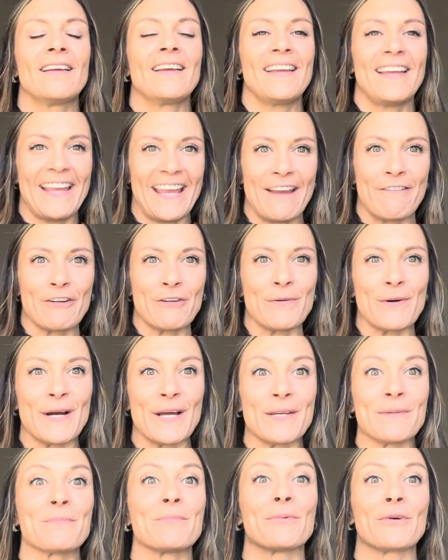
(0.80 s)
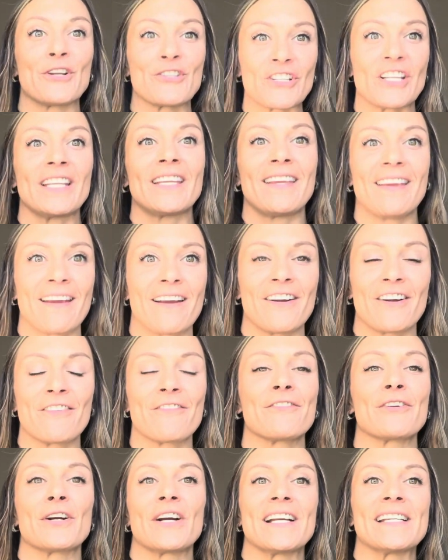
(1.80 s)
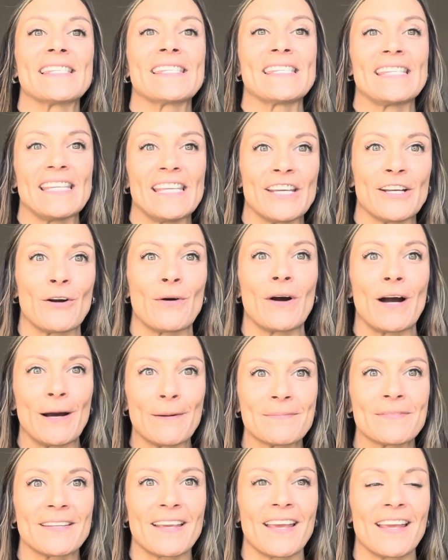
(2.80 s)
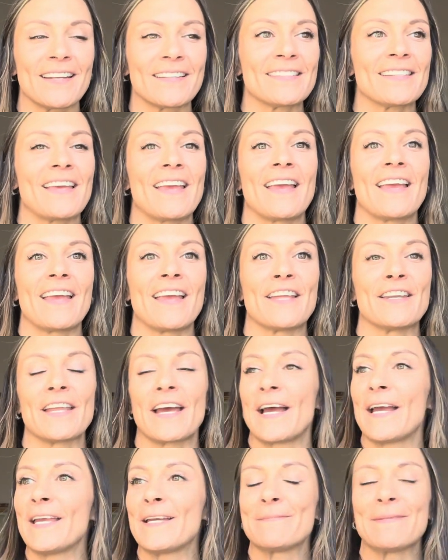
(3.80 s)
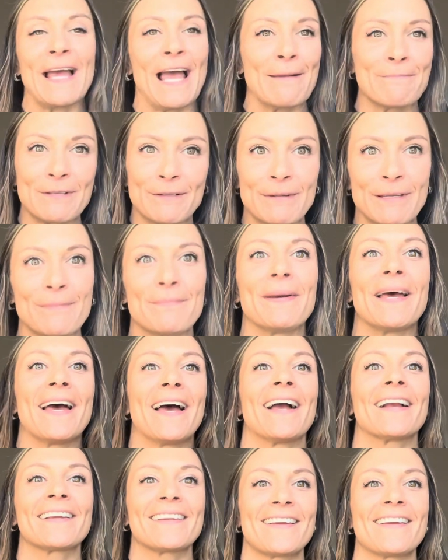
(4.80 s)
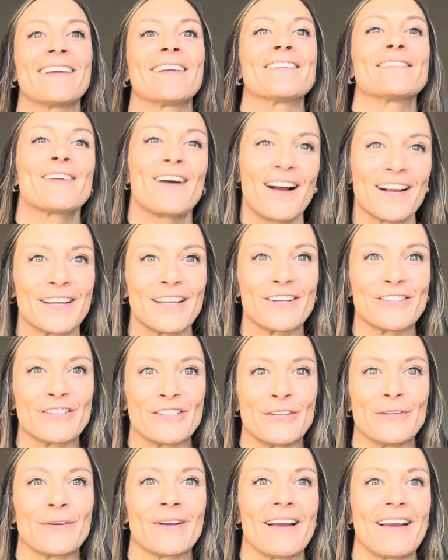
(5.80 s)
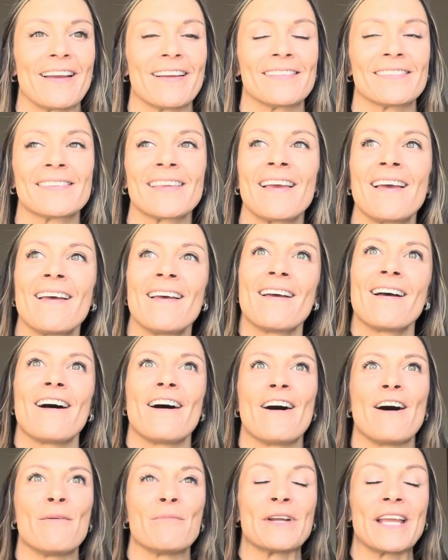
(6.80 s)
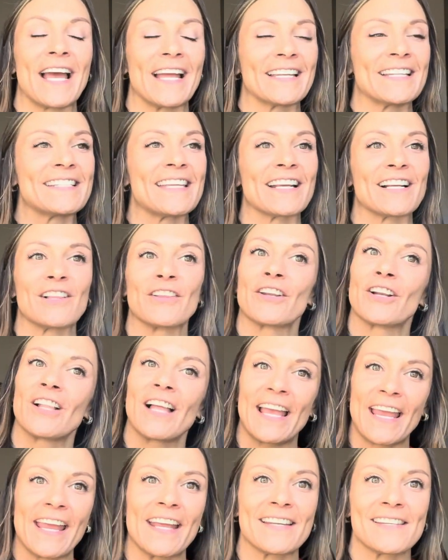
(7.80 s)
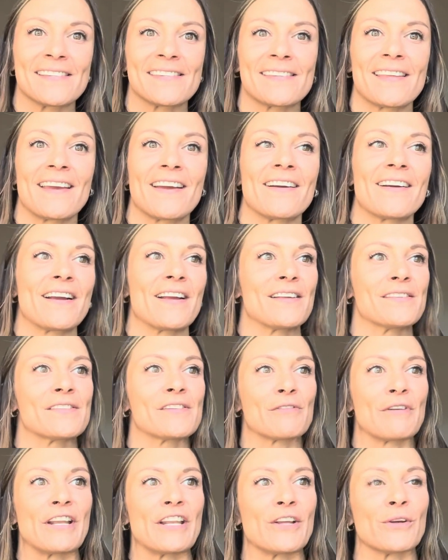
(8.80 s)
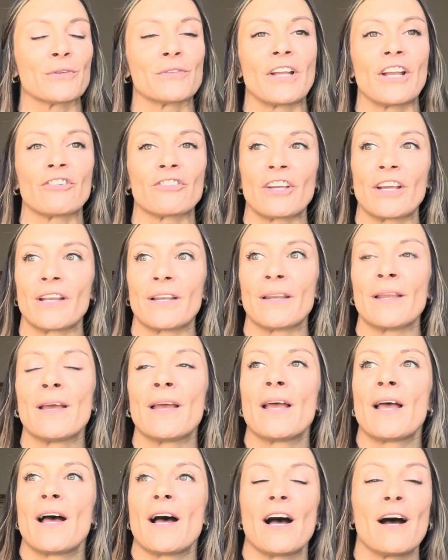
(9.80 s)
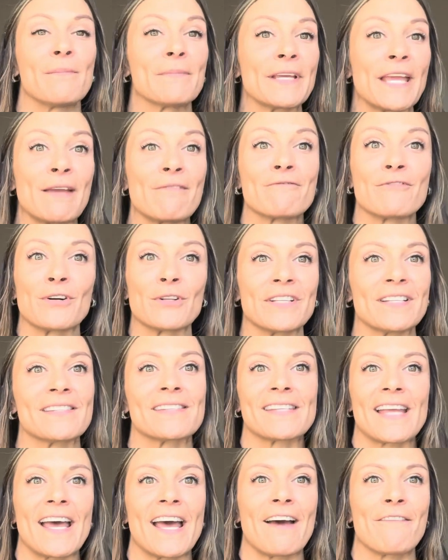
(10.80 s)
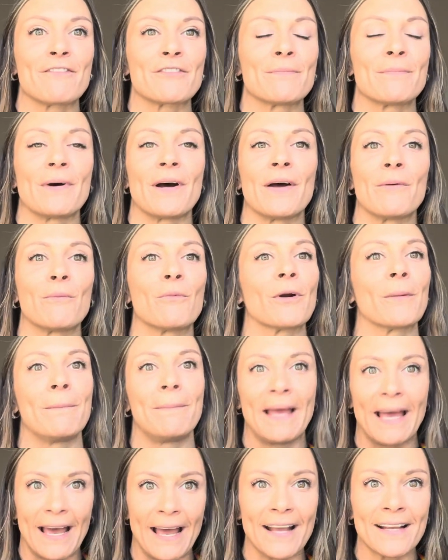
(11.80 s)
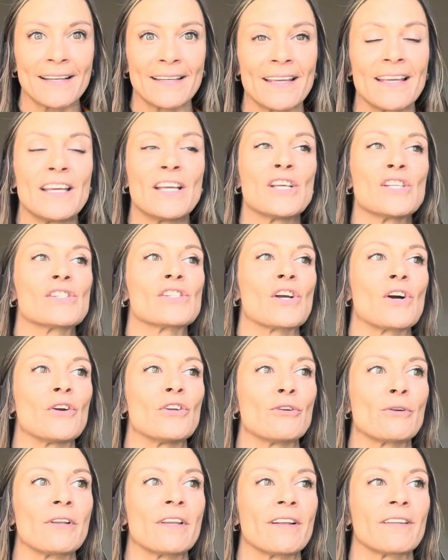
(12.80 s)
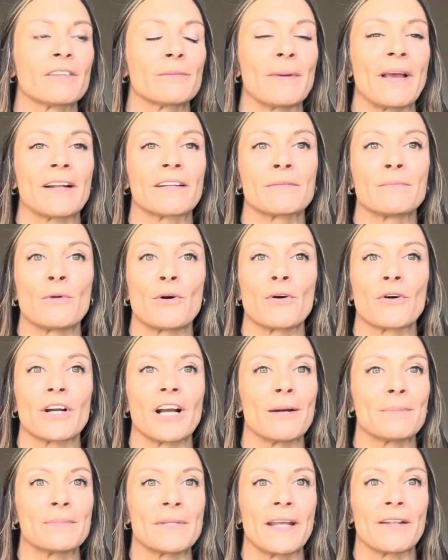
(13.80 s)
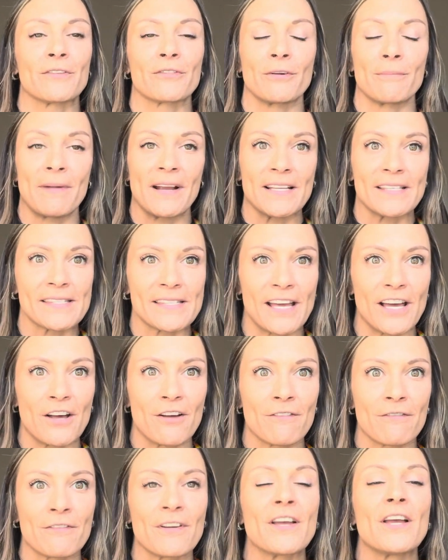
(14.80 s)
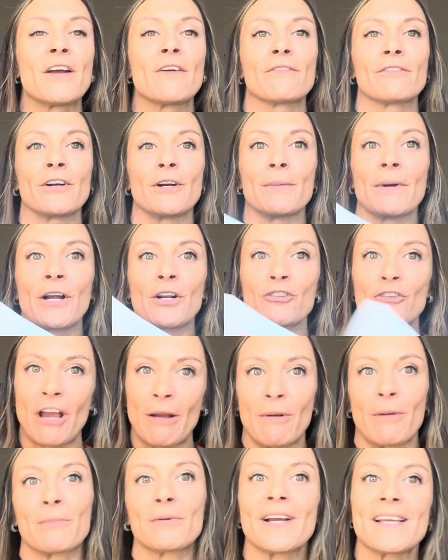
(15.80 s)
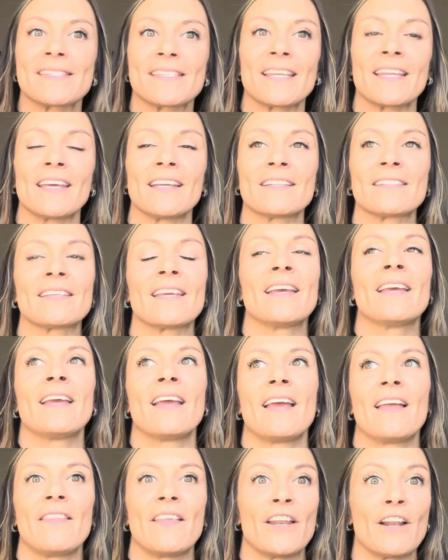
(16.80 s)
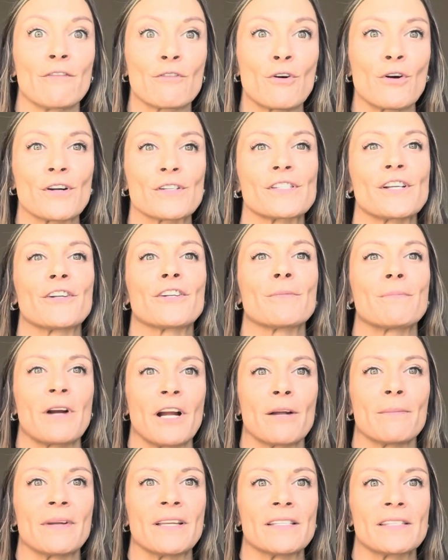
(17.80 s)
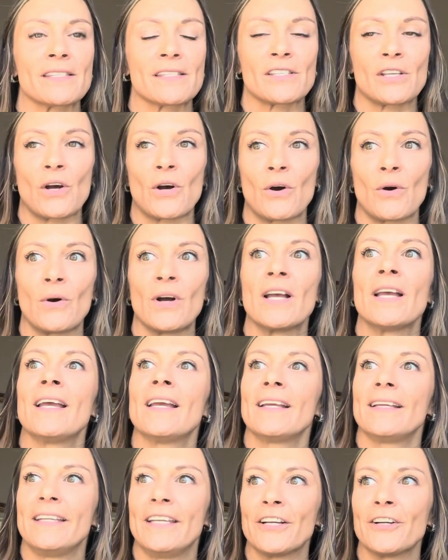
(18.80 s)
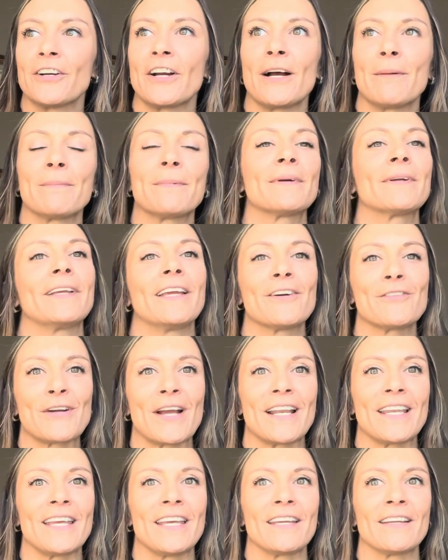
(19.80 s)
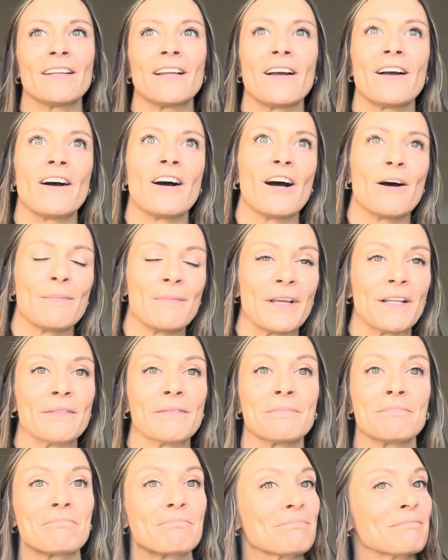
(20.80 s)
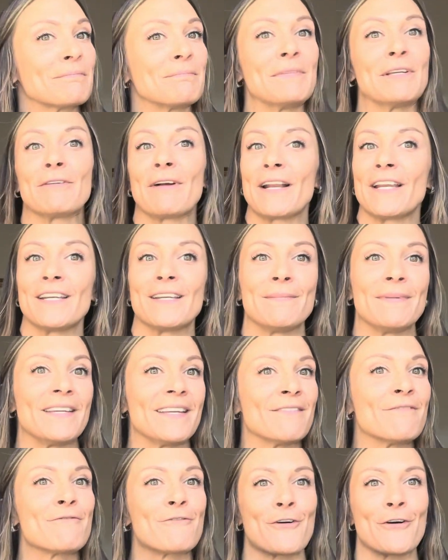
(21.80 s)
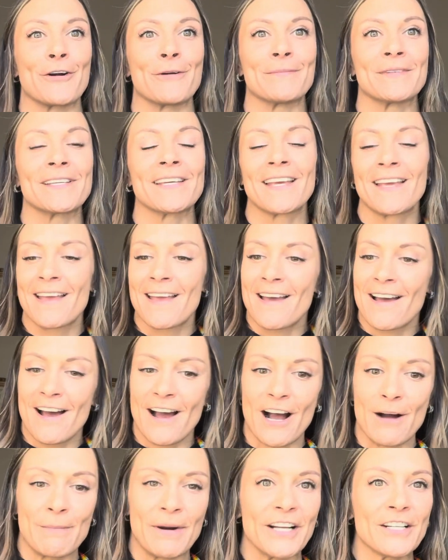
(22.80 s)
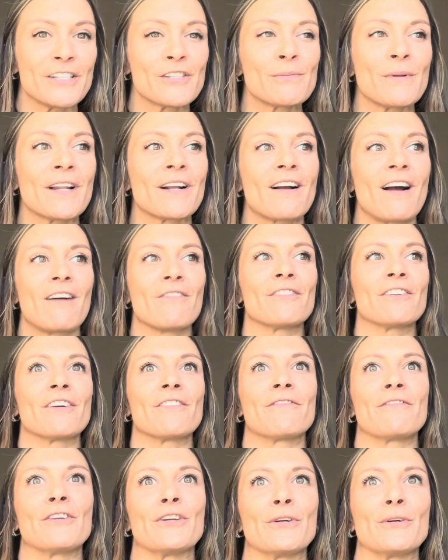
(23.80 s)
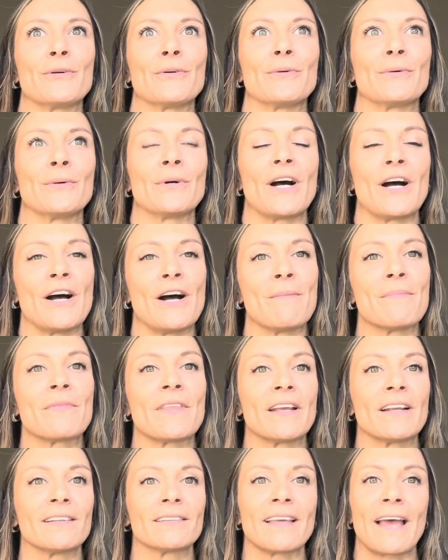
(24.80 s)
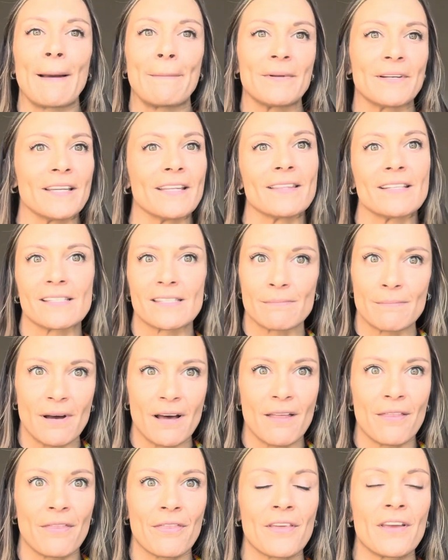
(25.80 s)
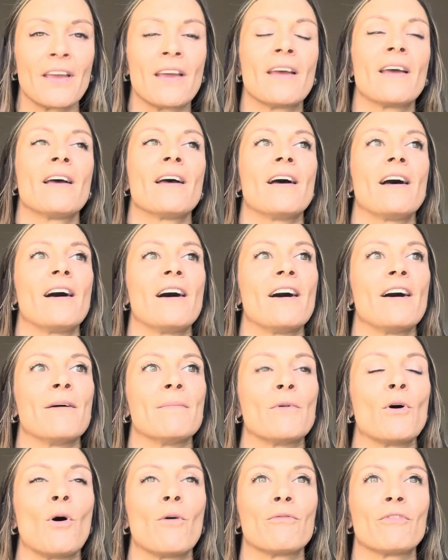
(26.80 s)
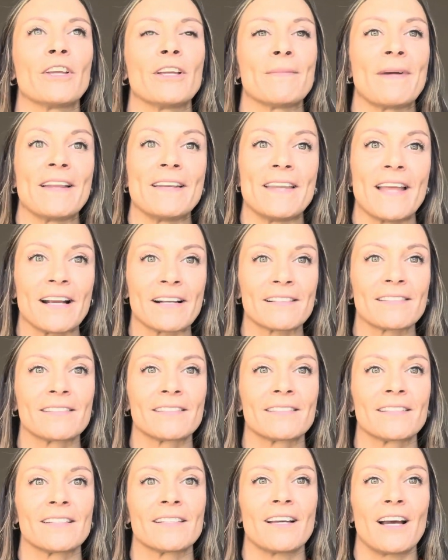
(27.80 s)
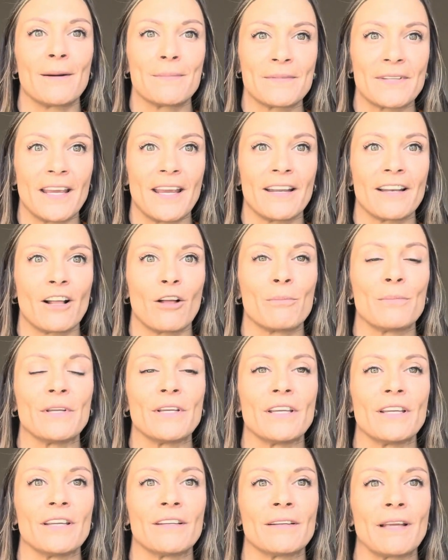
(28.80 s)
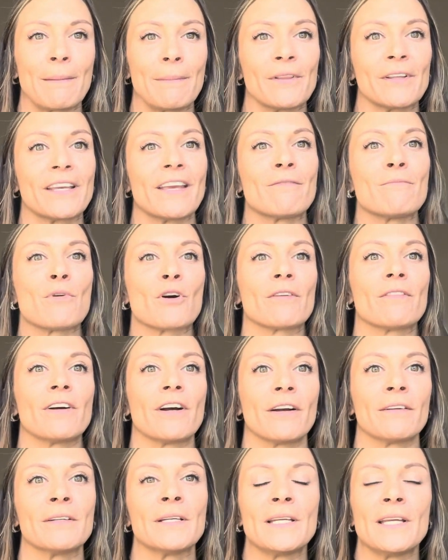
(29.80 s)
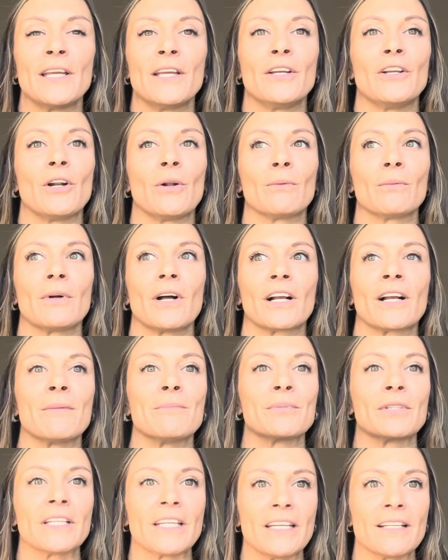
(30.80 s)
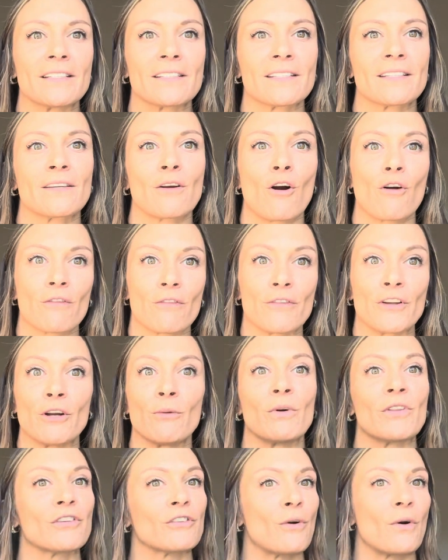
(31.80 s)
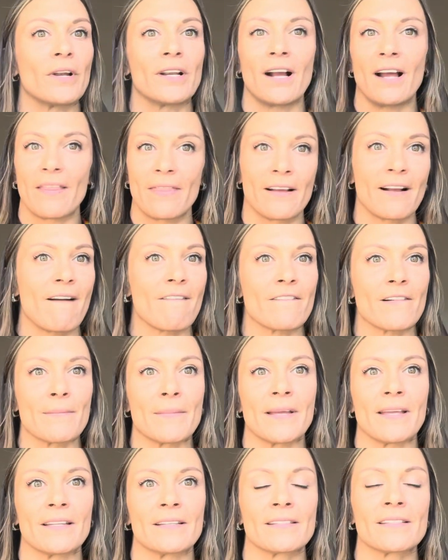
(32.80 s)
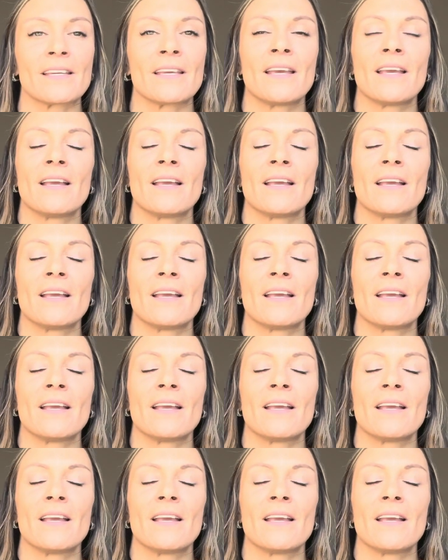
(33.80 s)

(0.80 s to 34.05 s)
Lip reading: Hey everyone, Brigitte here for a CEO update, and I am happy to be back and talking to you guys. We had to take a little hiatus there as the radio station became fully staffed, but we're back. So you can expect more updates from myself, from our tribal president, and then of course our departments. So gear up, get ready, and be ready to be informed. I just want to cover a few things happening this month. Hopefully in my next update, I'll be able to give more of a complete overview of what's going on in the government.